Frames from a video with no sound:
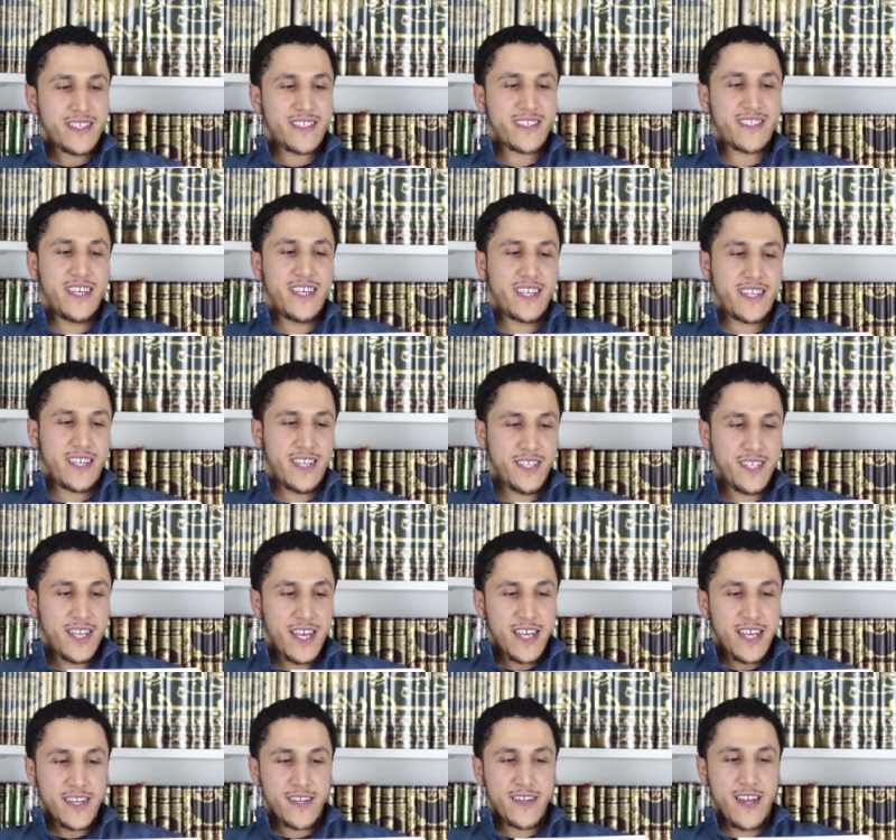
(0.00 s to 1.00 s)

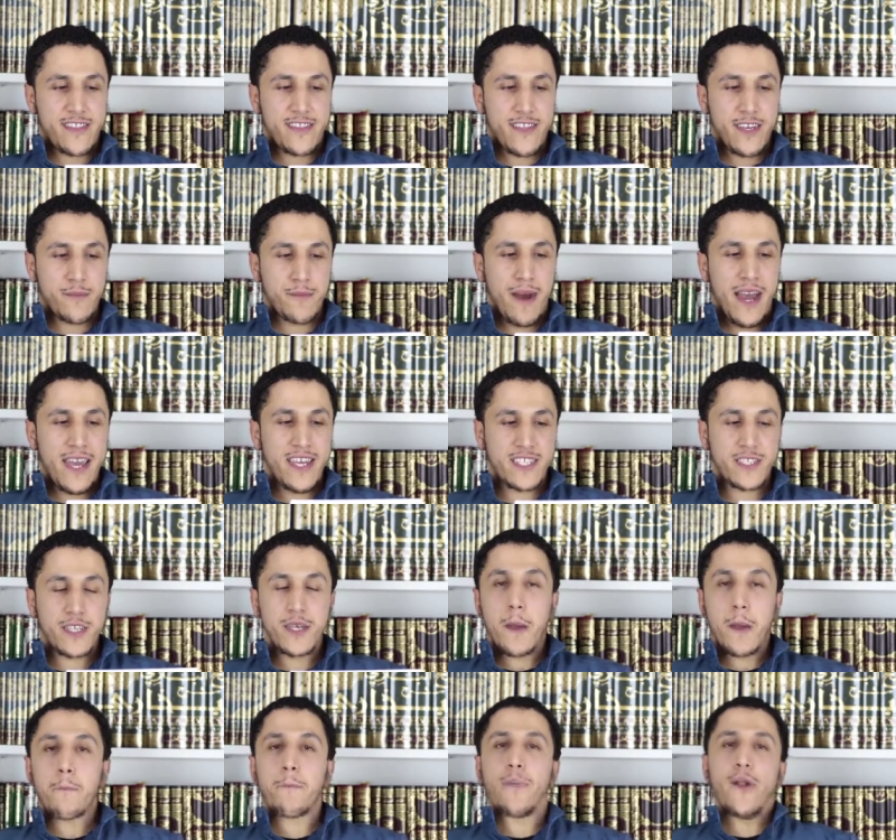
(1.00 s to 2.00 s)
seeking nothing by
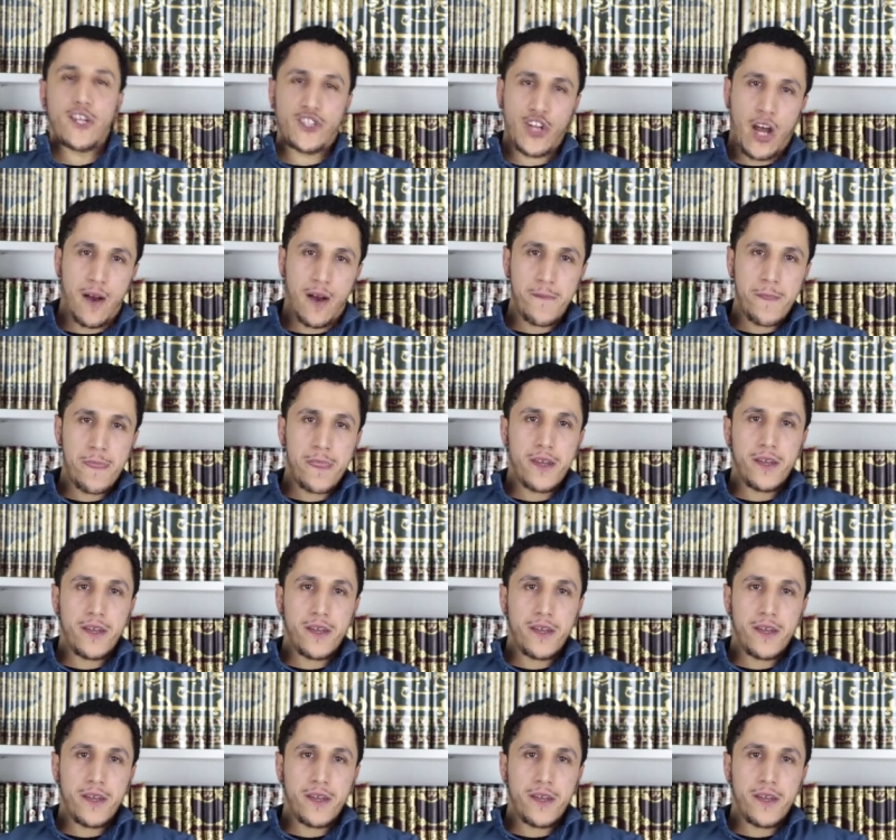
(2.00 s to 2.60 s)
His pleasure.